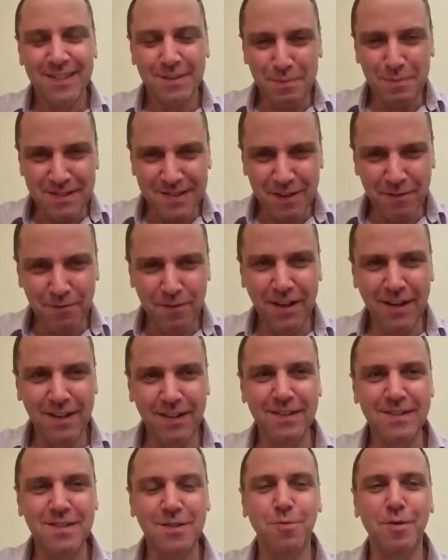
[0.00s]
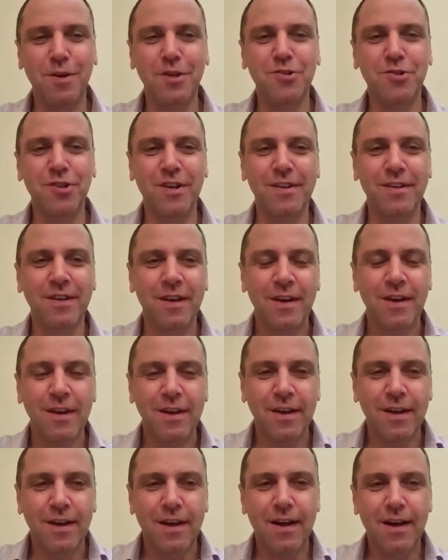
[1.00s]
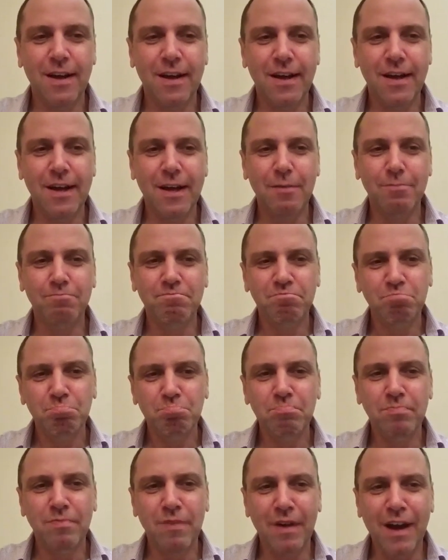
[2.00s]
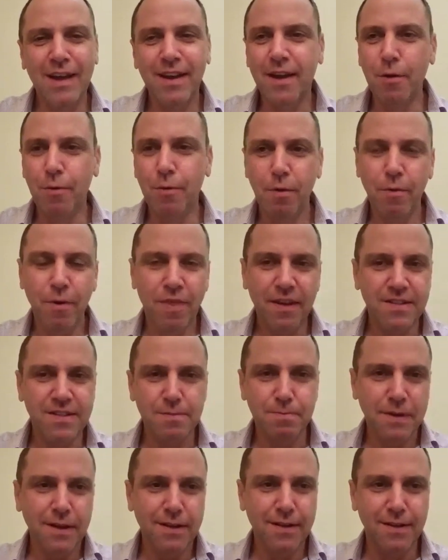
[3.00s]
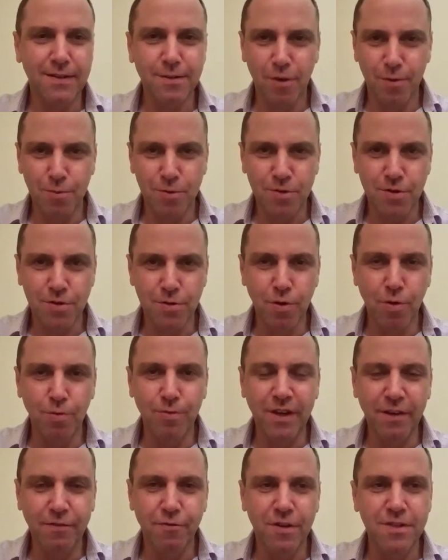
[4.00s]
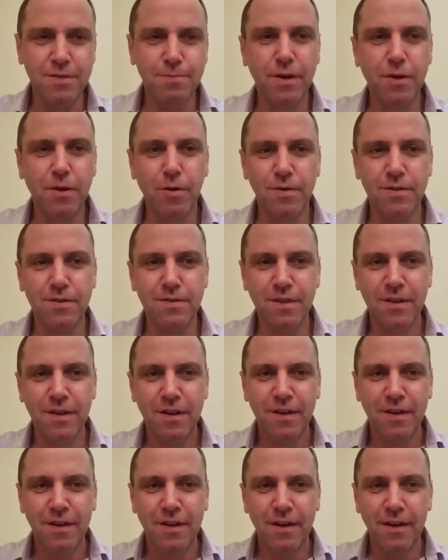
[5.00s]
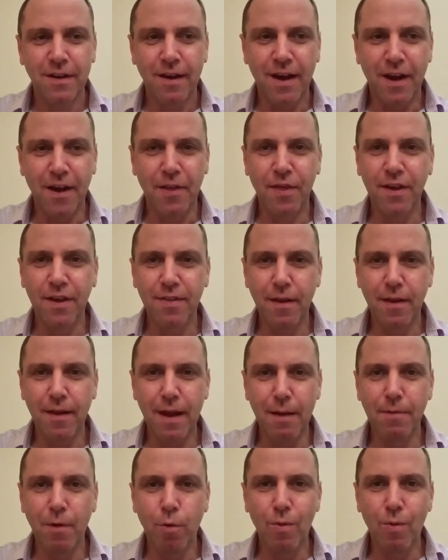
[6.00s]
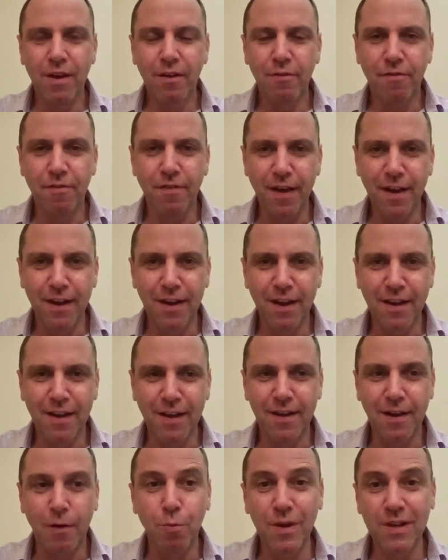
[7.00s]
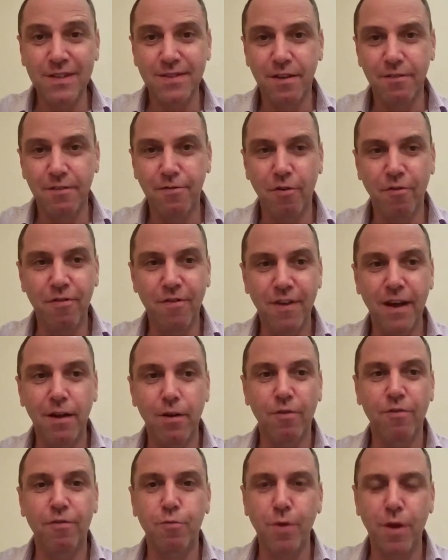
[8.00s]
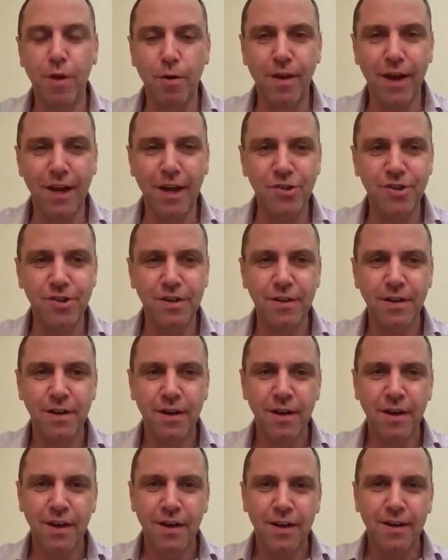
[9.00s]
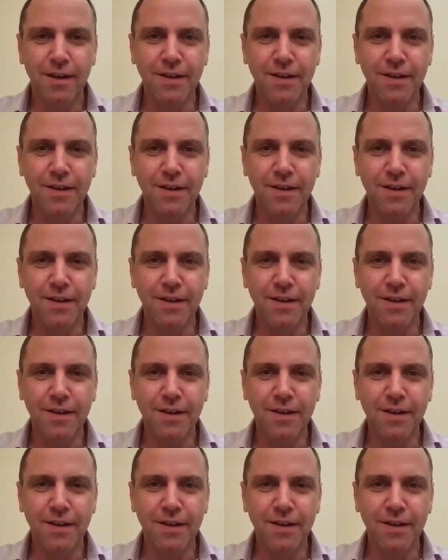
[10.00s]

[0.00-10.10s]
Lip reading: specific in this question, I agree with Yasmin. There's almost no difference, because I think the number one reason for failure of relocation